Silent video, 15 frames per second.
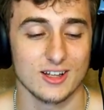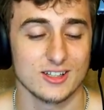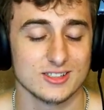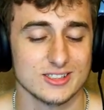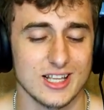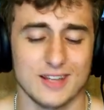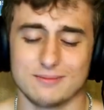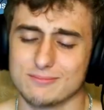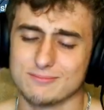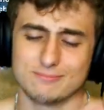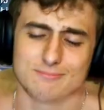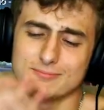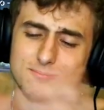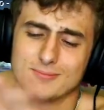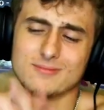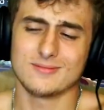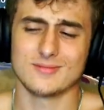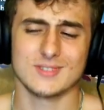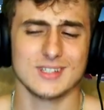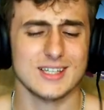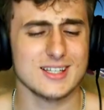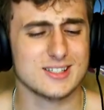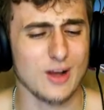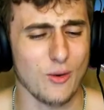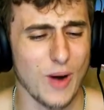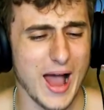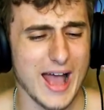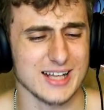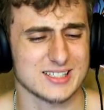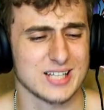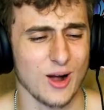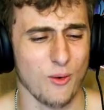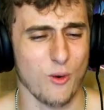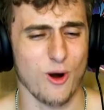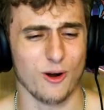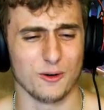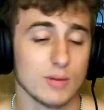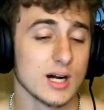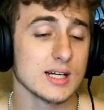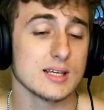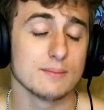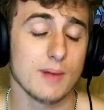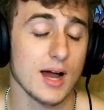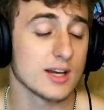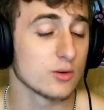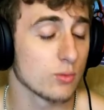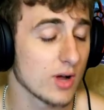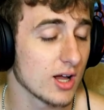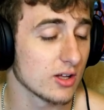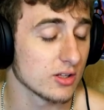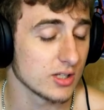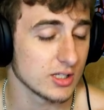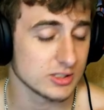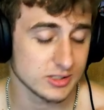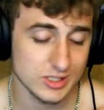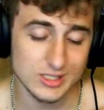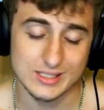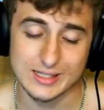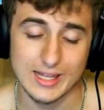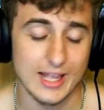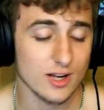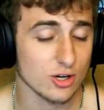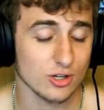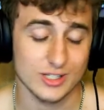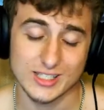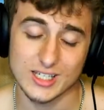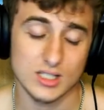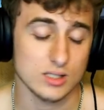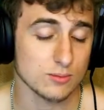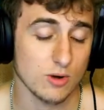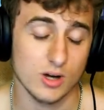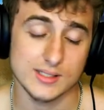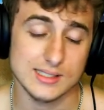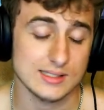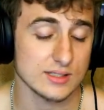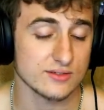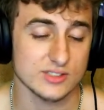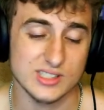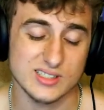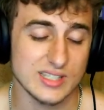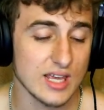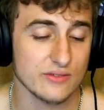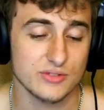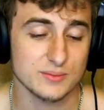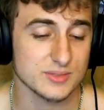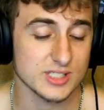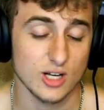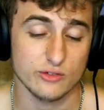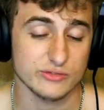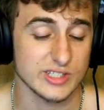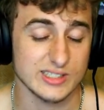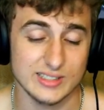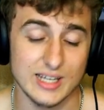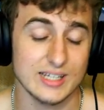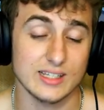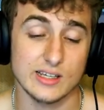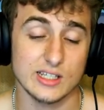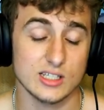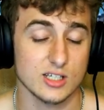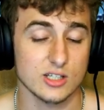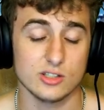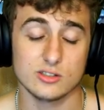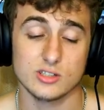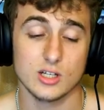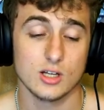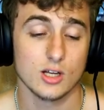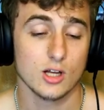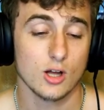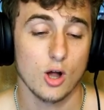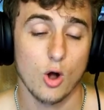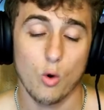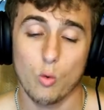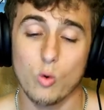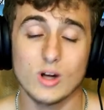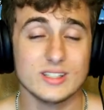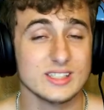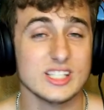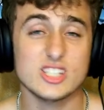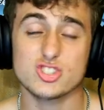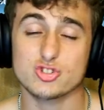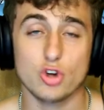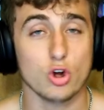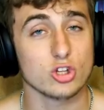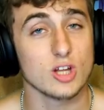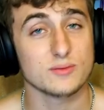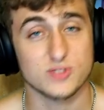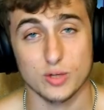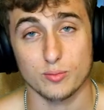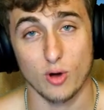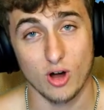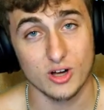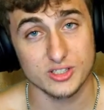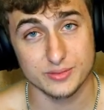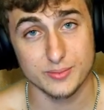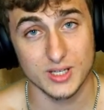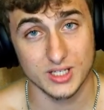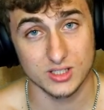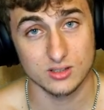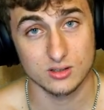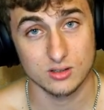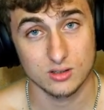Shit, get your ass to work. Buddy might have well just let her kill him, honestly, to save himself the dignity. Cause once he strolled up to boss man,